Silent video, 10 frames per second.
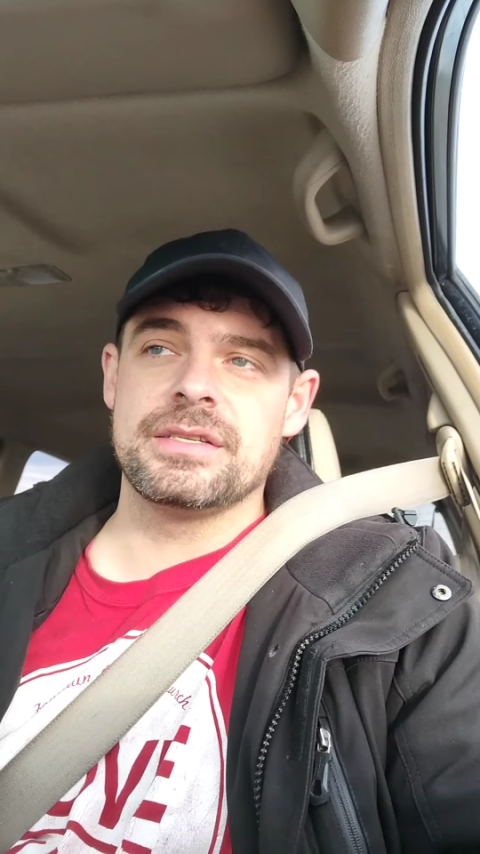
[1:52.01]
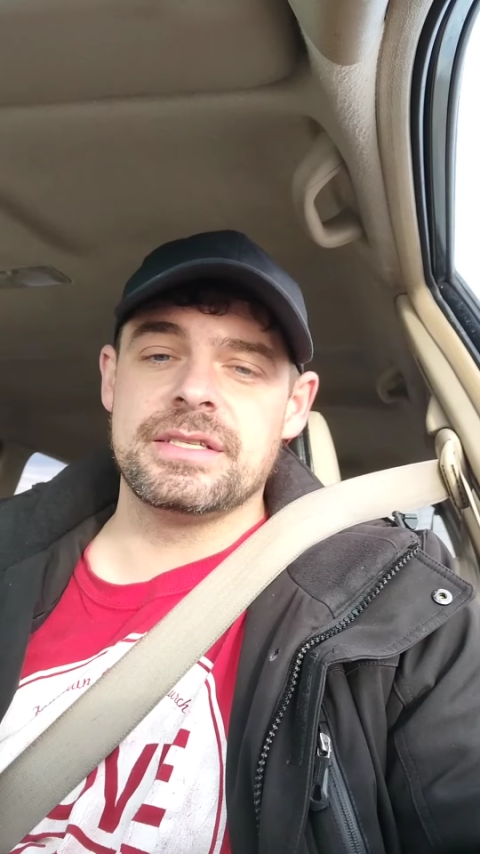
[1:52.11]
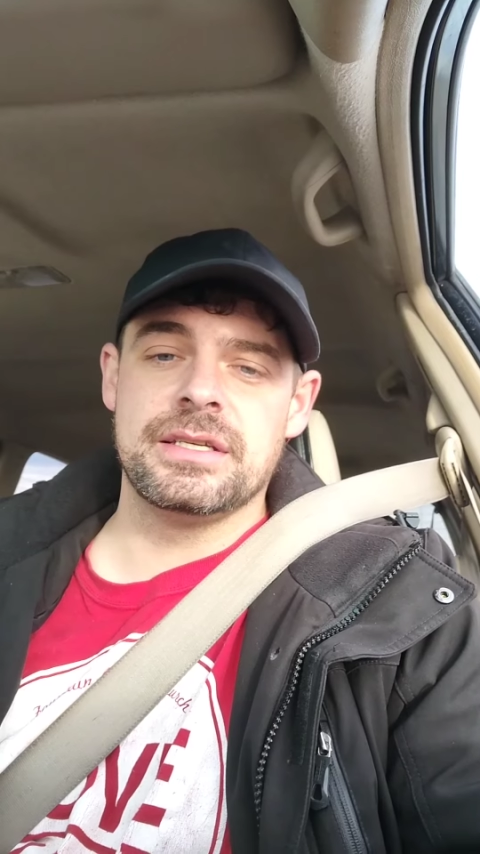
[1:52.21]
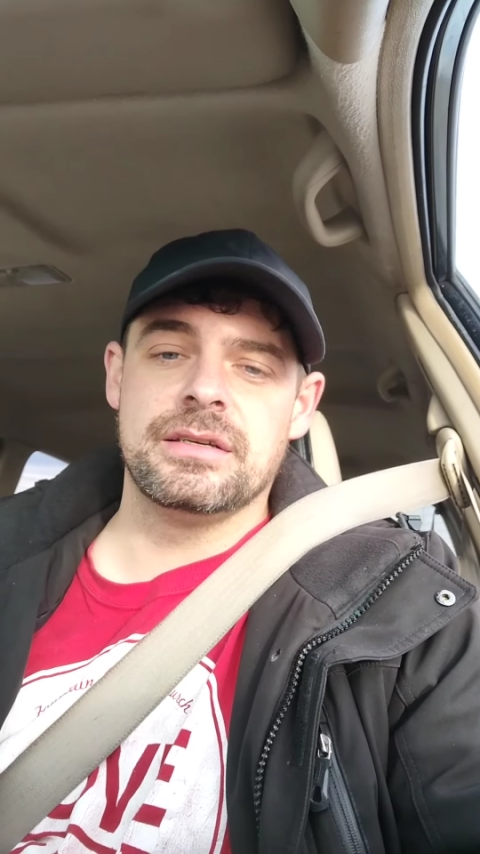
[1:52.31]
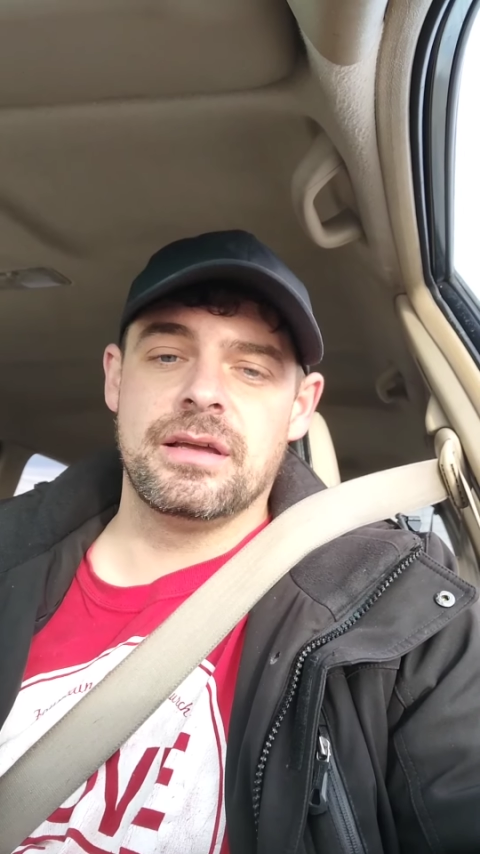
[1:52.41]
to
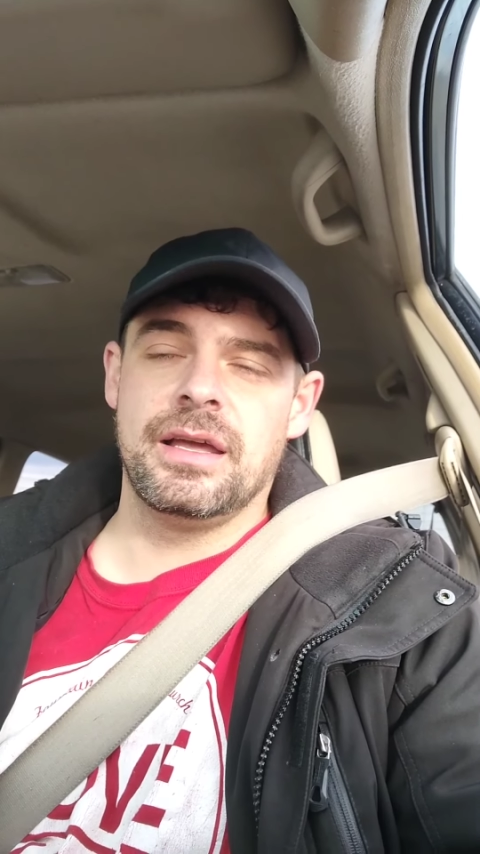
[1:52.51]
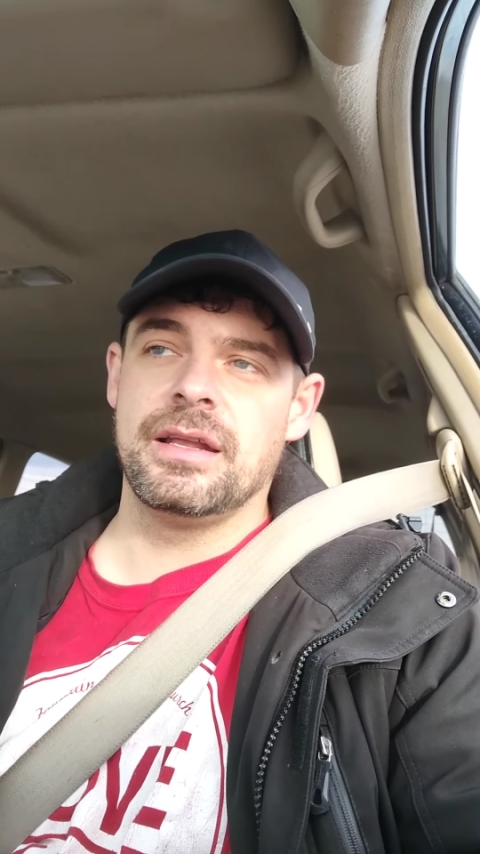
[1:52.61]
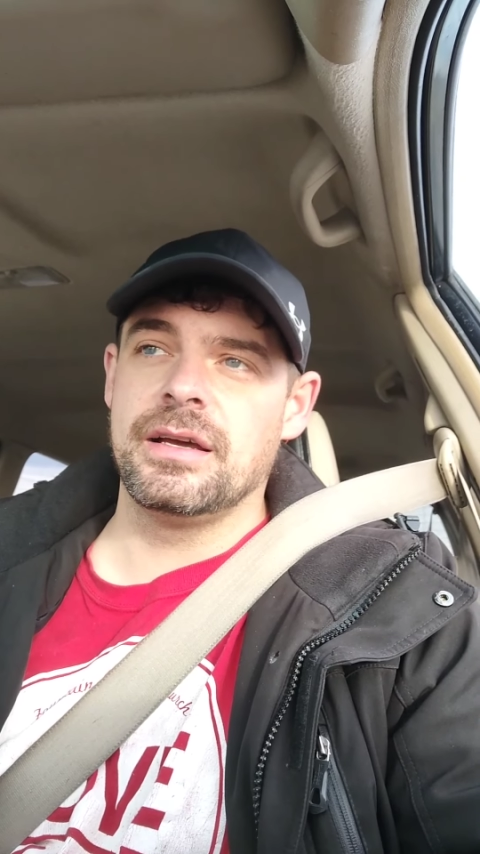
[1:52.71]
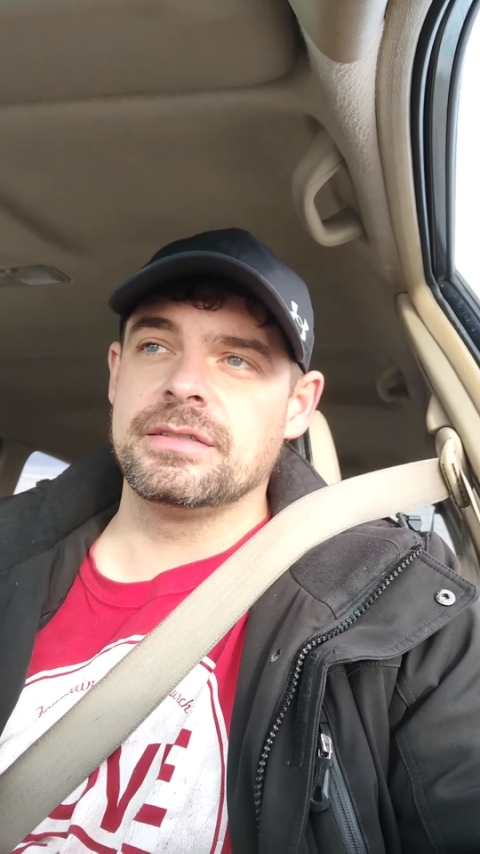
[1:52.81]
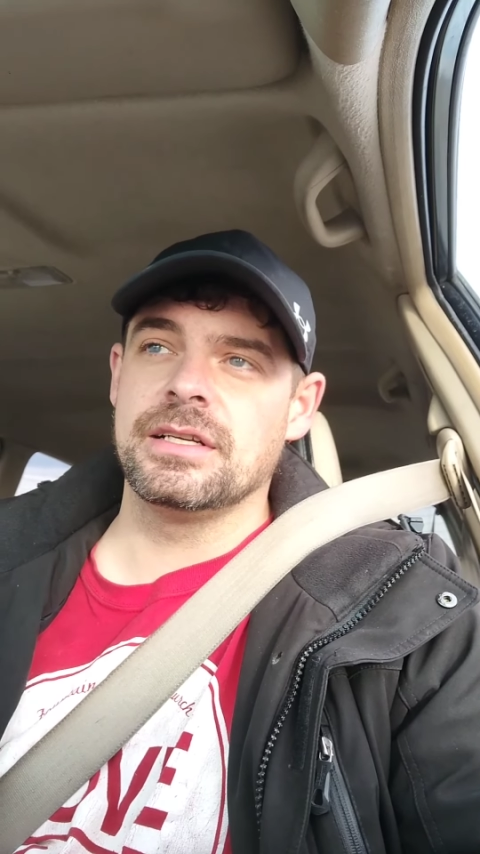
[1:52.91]

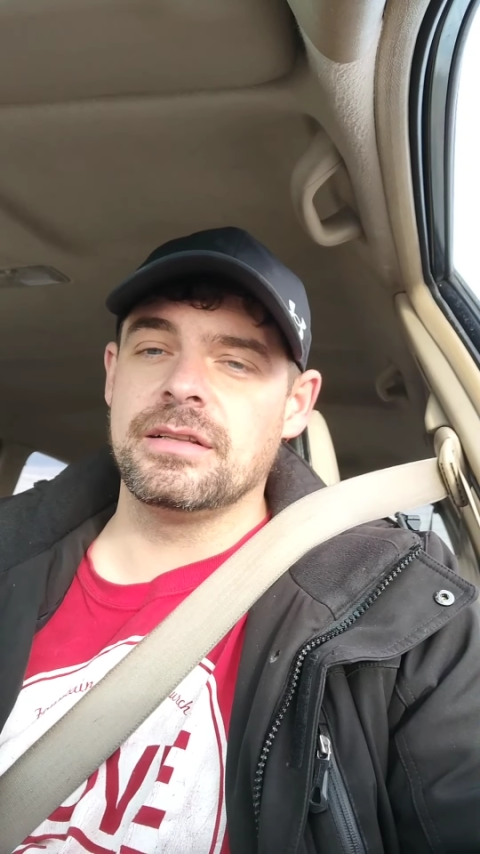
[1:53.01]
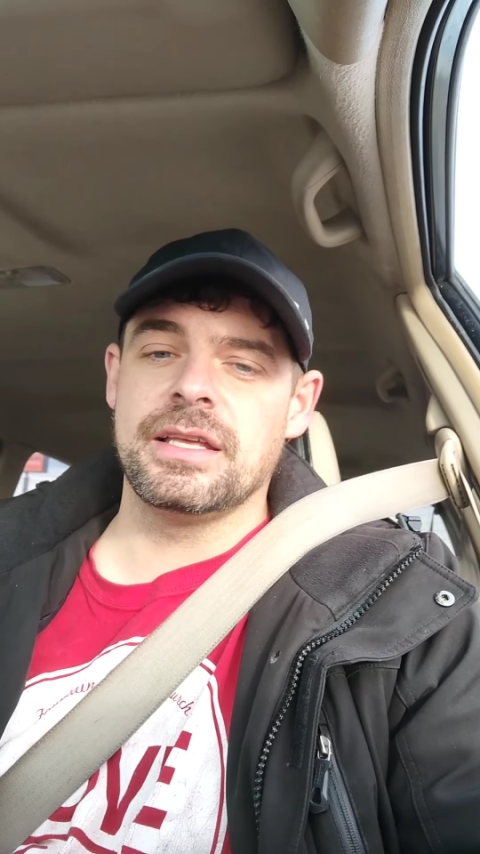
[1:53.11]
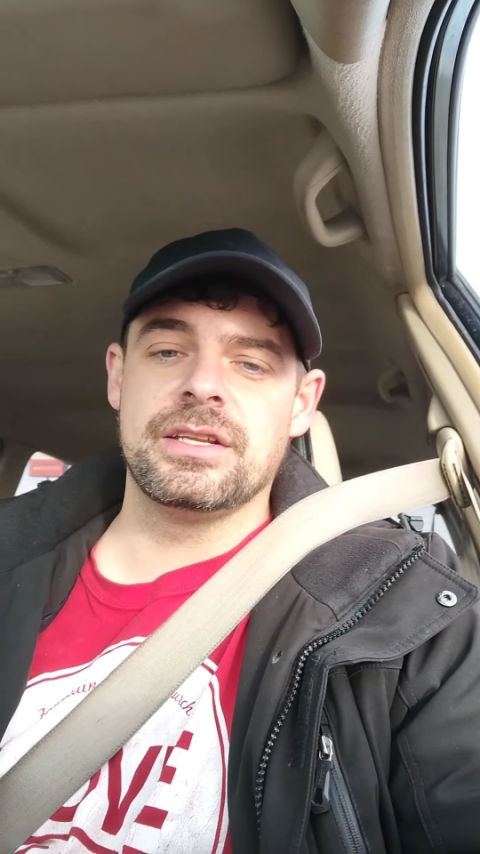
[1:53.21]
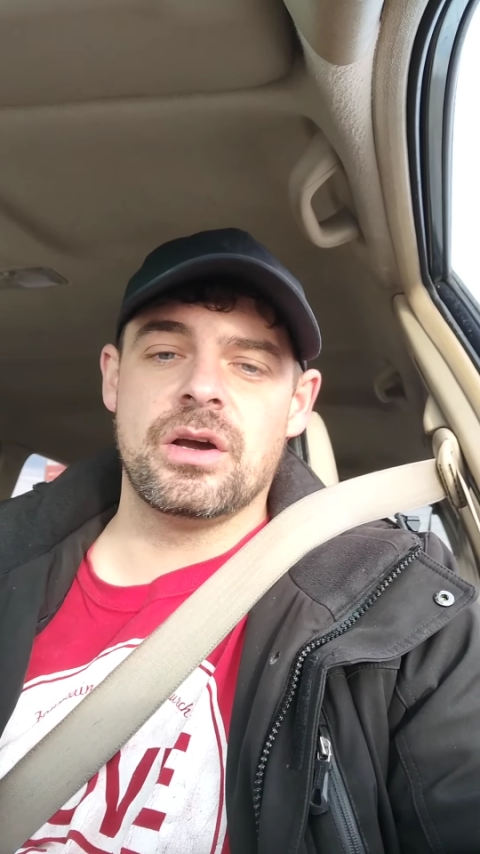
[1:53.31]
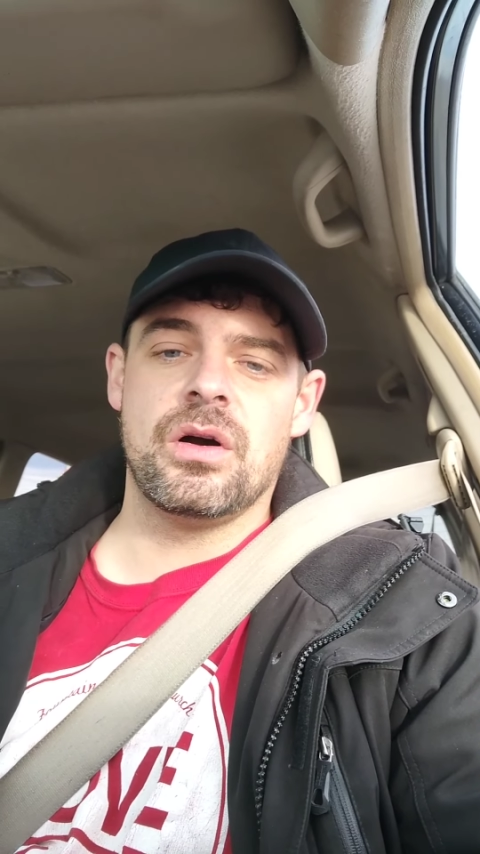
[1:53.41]
to
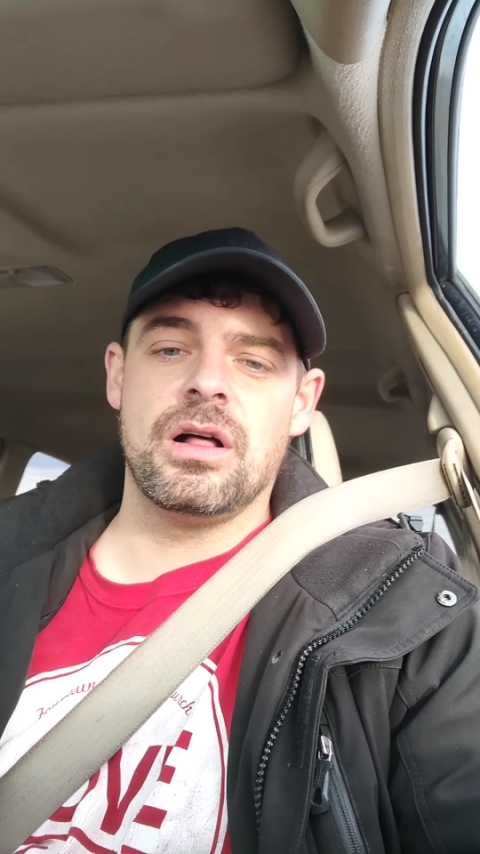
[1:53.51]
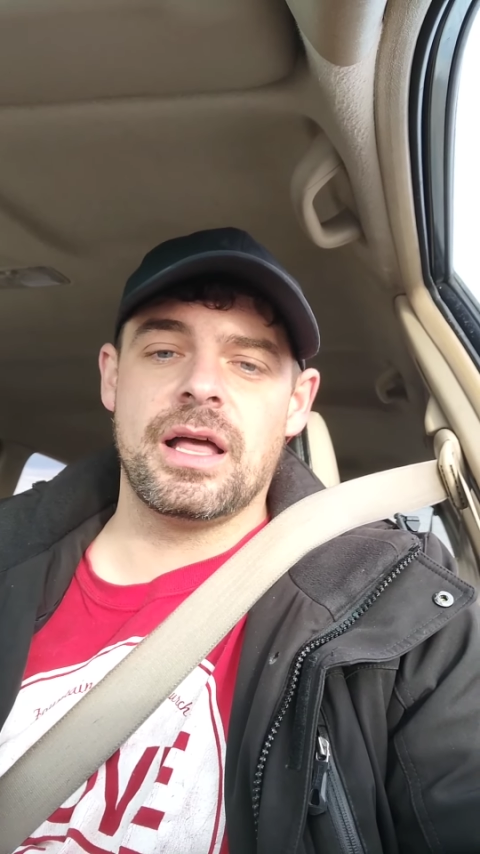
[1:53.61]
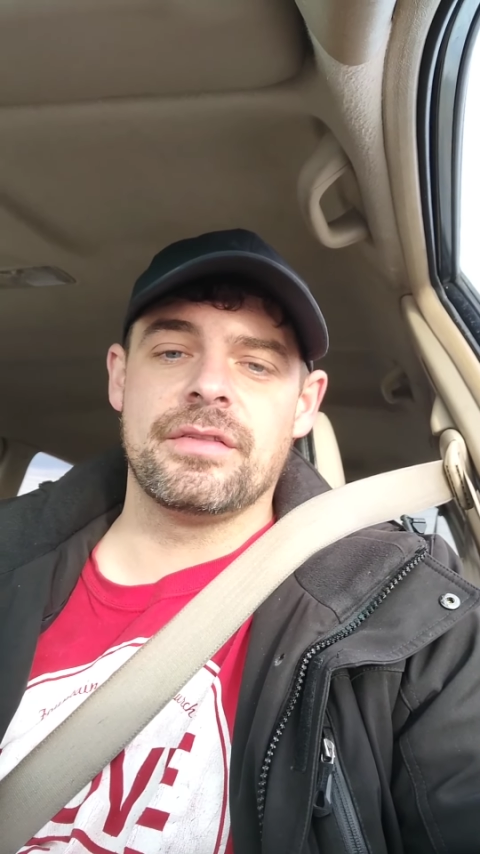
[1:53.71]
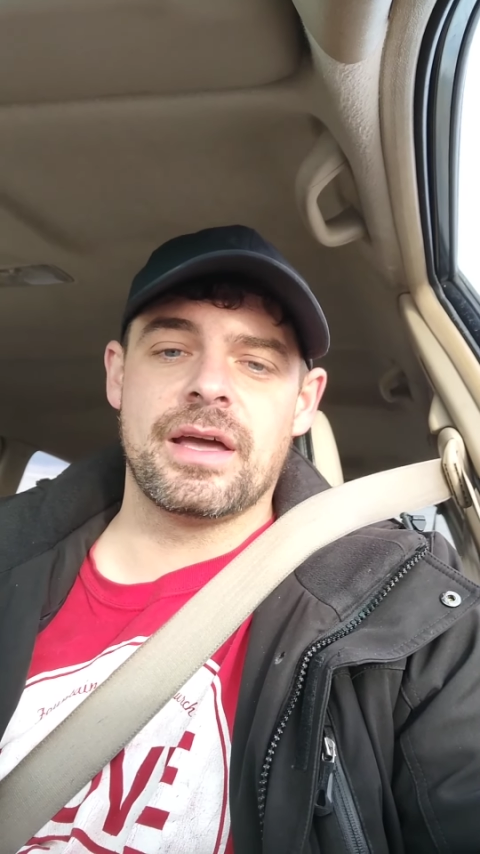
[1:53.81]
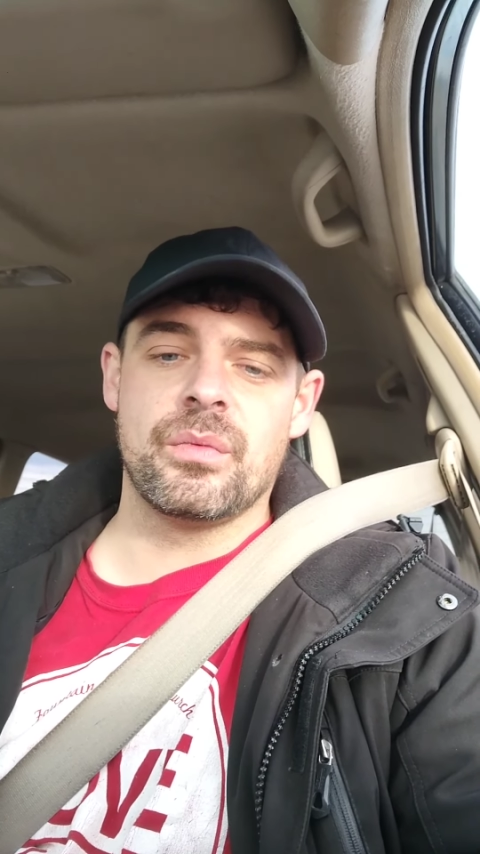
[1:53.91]
let you know all
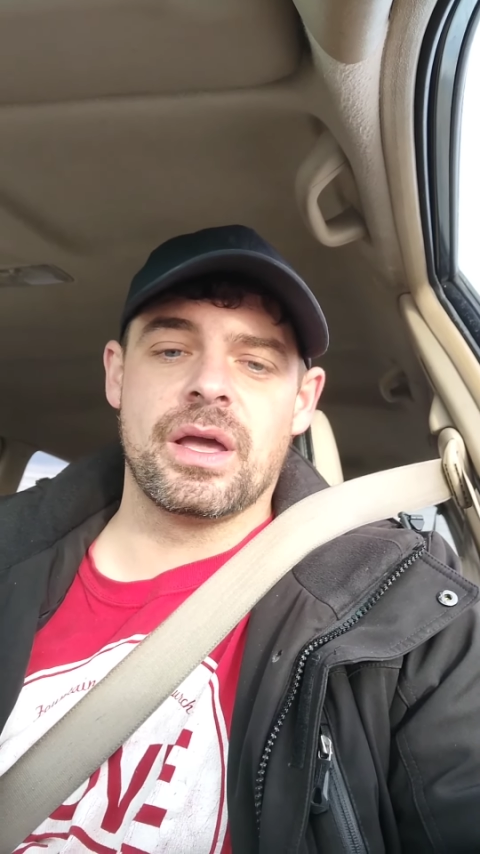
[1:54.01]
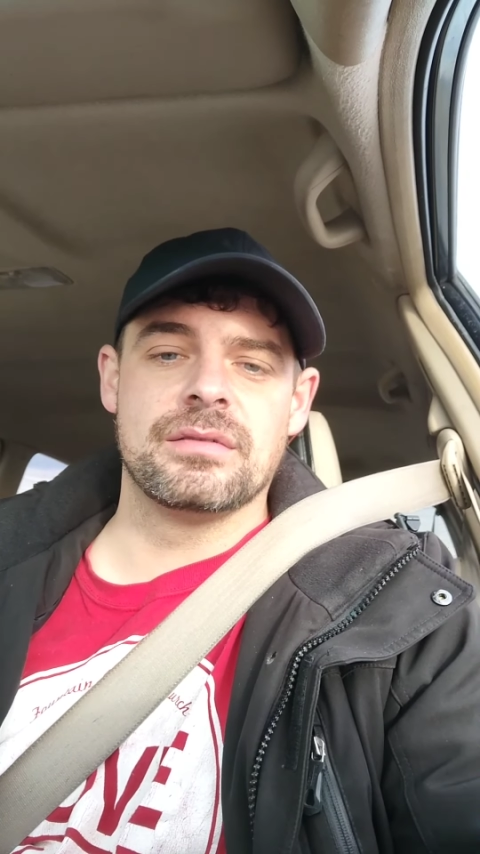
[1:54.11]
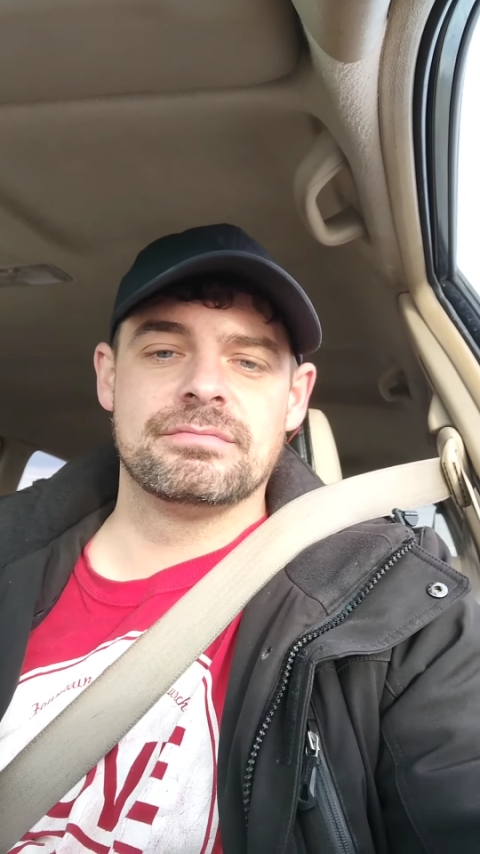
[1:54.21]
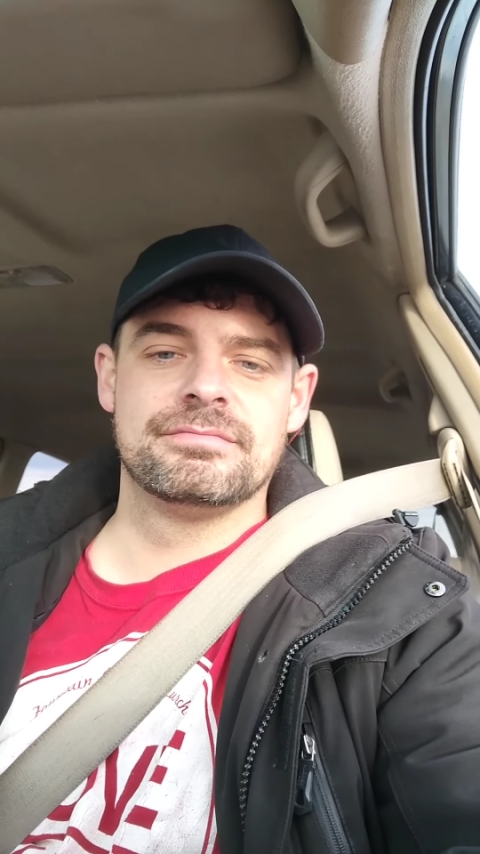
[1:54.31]
how that went.